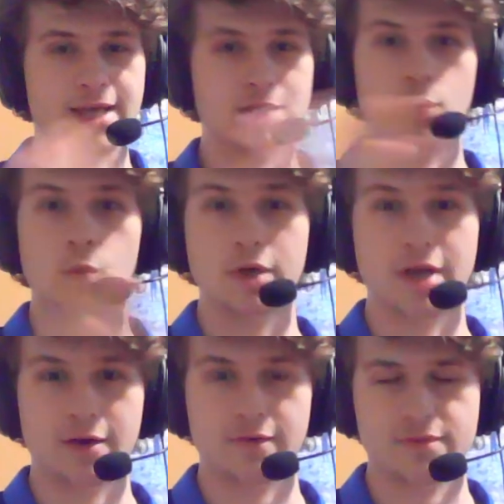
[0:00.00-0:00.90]
wood
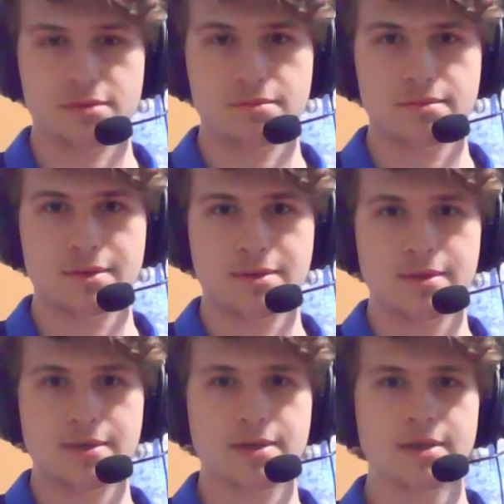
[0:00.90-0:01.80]
elves.
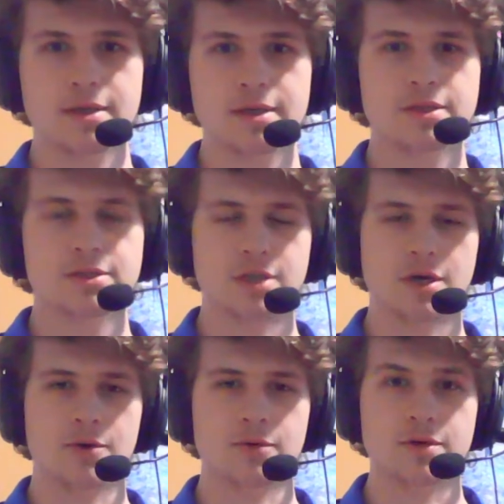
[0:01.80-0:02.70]

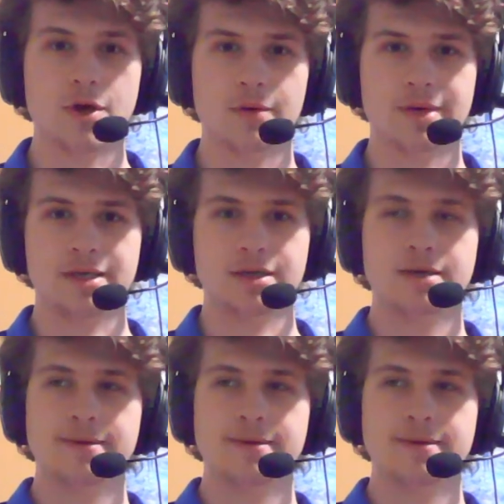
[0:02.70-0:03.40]
So knowing